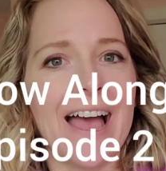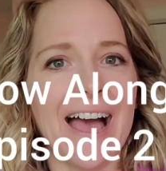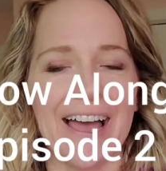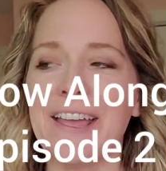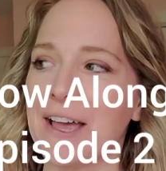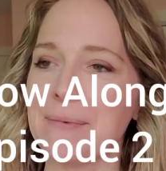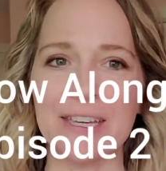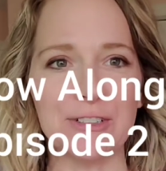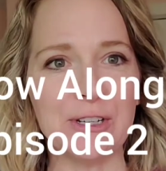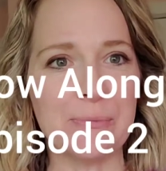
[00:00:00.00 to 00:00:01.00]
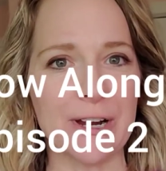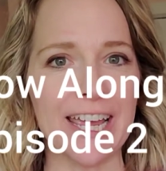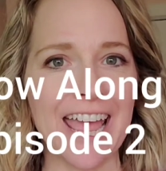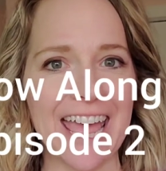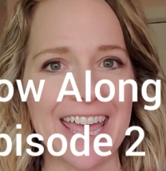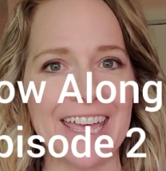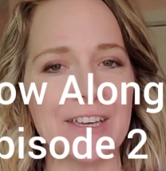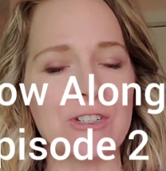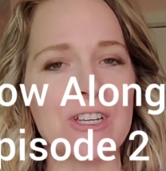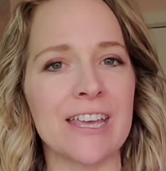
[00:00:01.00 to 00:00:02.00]
Hi, I'm Adrienne Bray,
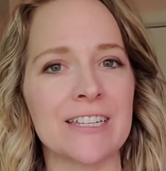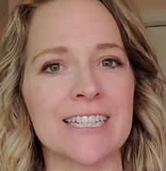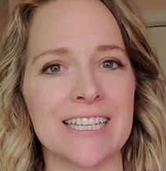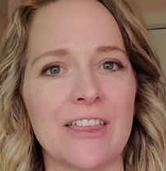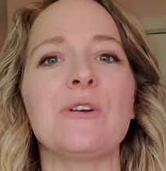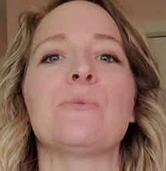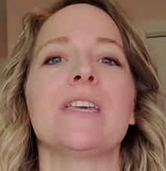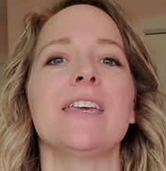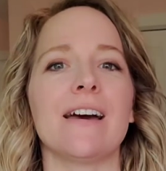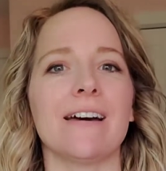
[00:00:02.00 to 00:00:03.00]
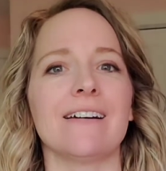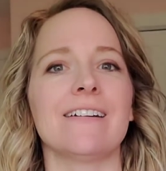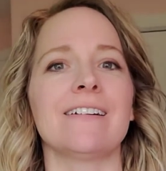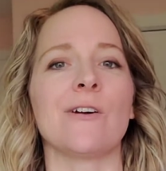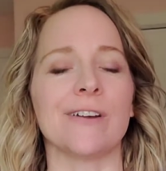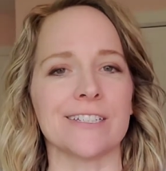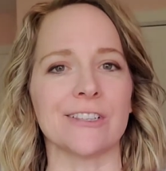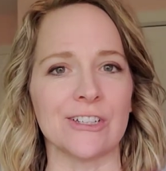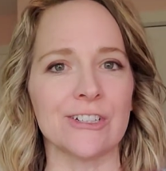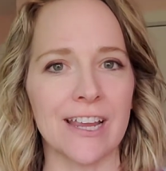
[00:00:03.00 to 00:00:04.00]
and together we are going to
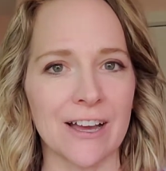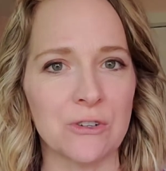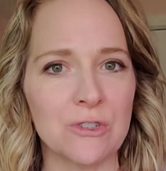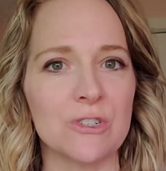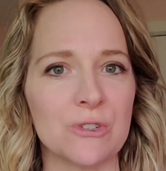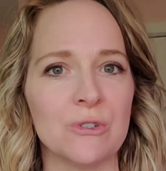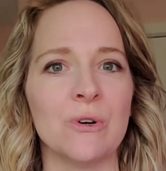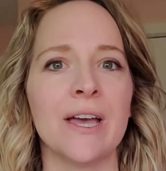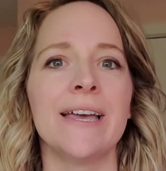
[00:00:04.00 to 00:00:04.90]
learn how to